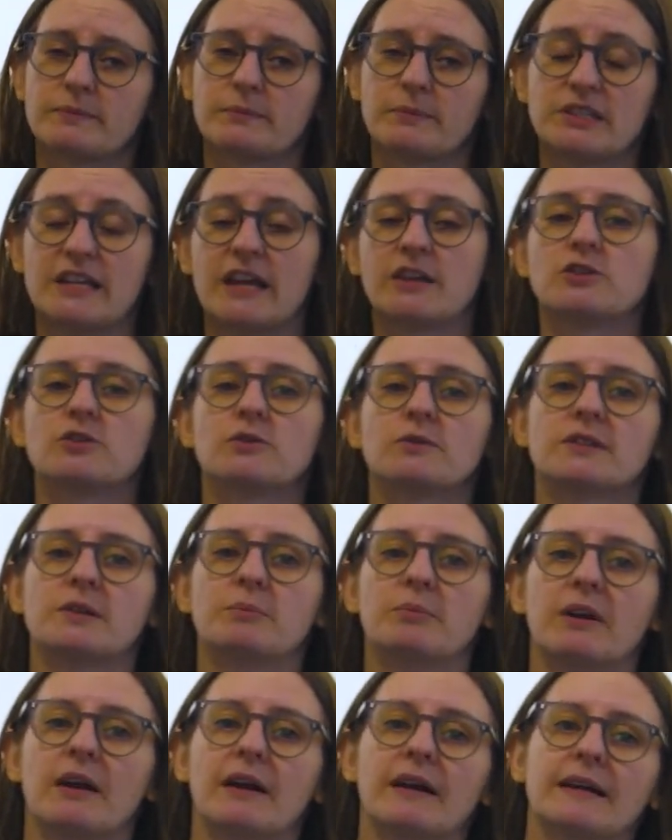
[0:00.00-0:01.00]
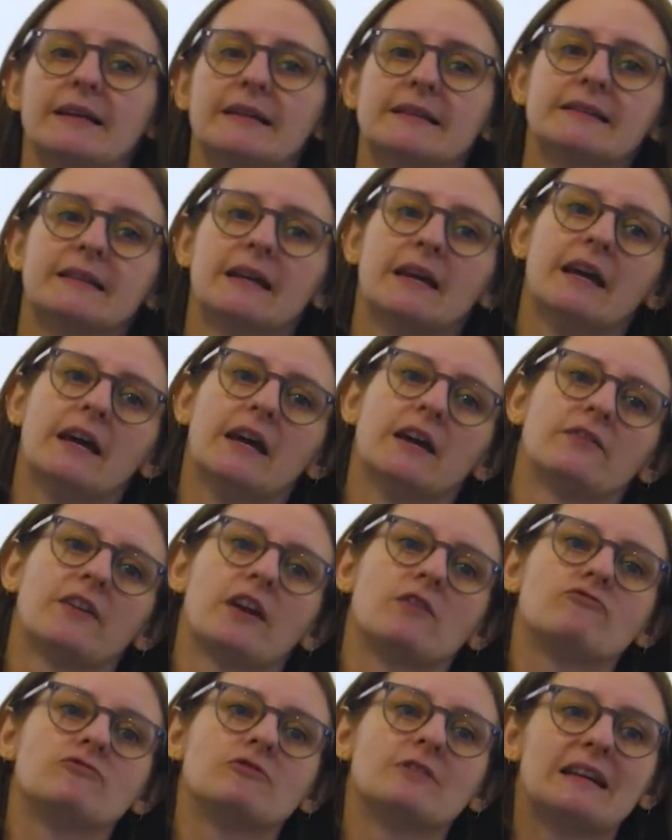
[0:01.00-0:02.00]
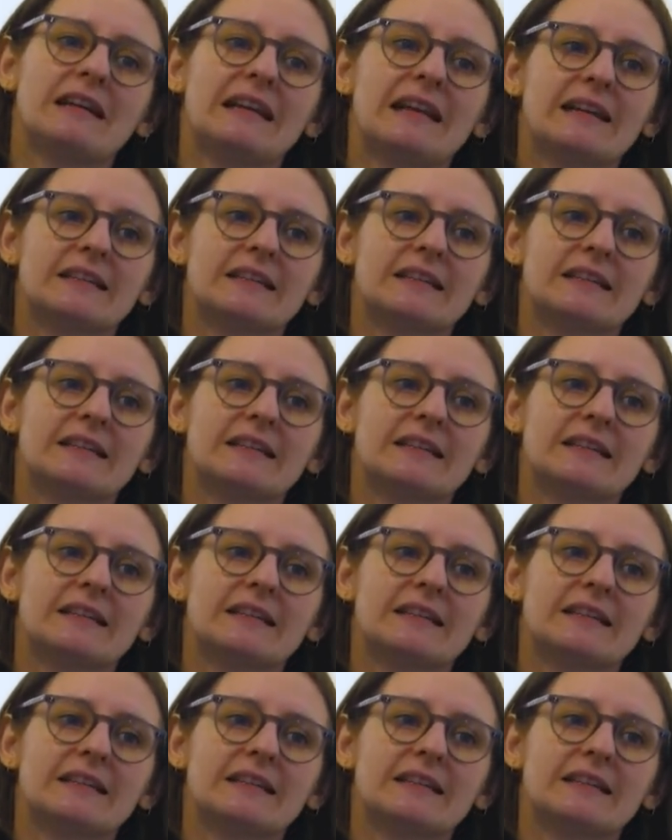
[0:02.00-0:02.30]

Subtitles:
potential suppliers, they really